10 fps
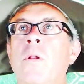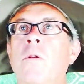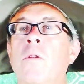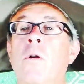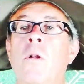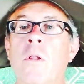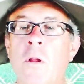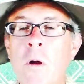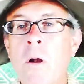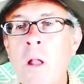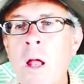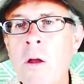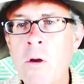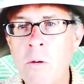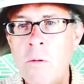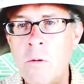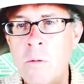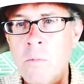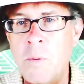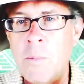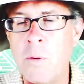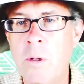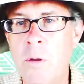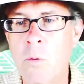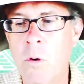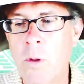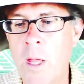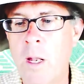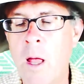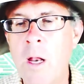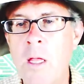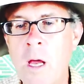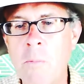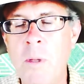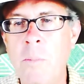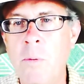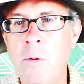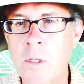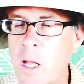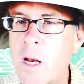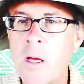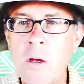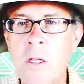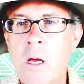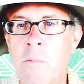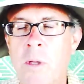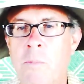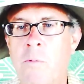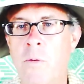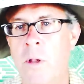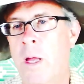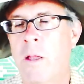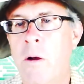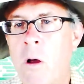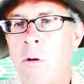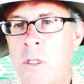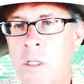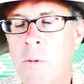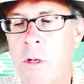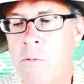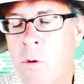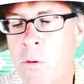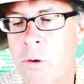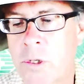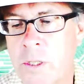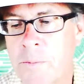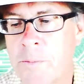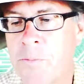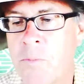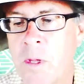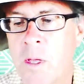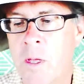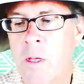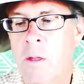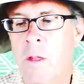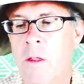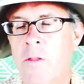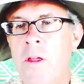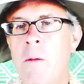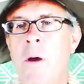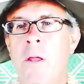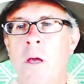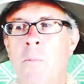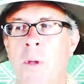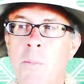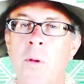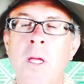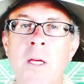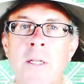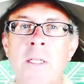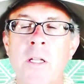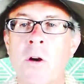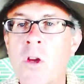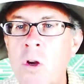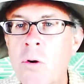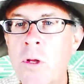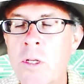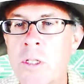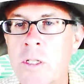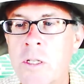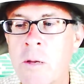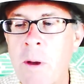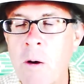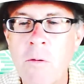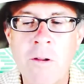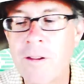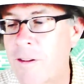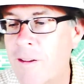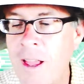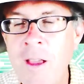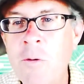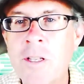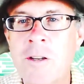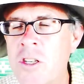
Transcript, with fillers: you know, there are, there are a lot of good people in the world and a lot of young people. There's a lot of good young people, like there always has been, of course. The thing about young people is they're curious about, hey, what's